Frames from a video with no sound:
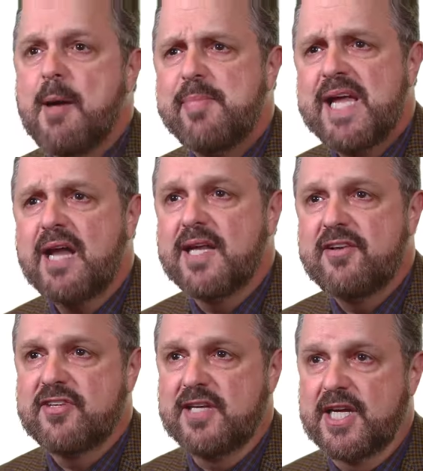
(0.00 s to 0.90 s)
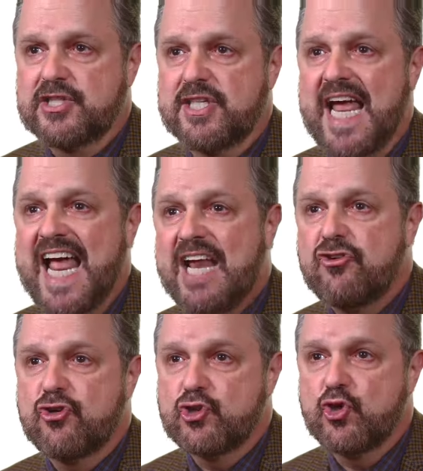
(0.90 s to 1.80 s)
Beyond lens selection and
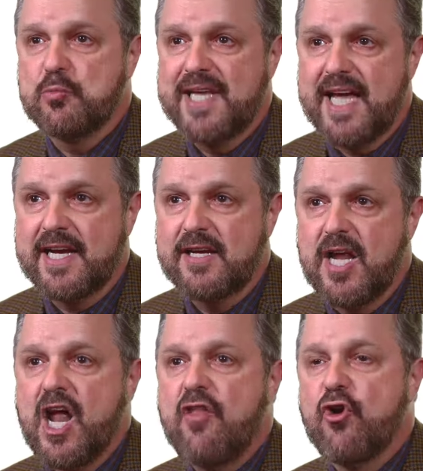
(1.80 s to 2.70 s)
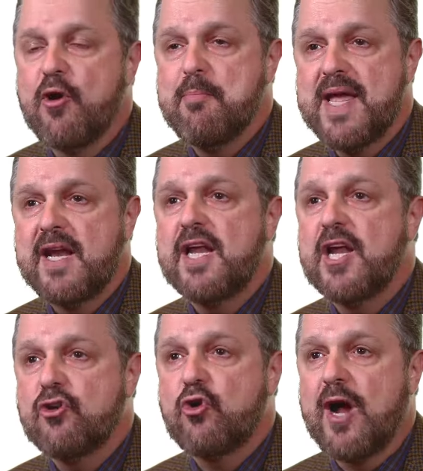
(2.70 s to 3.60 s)
surgical planning, there are many
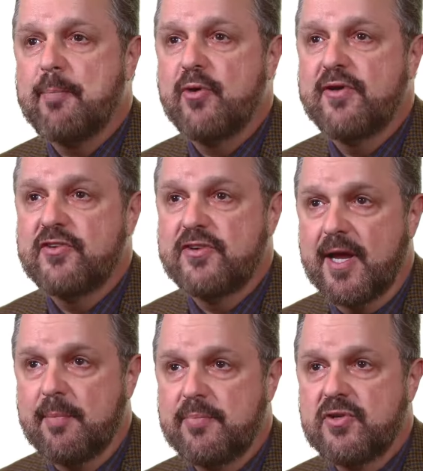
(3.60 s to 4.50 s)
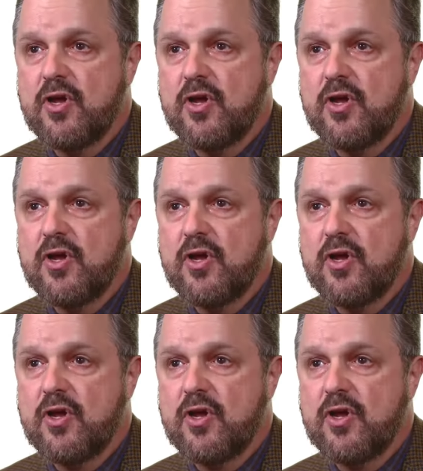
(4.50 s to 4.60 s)
intraoperative steps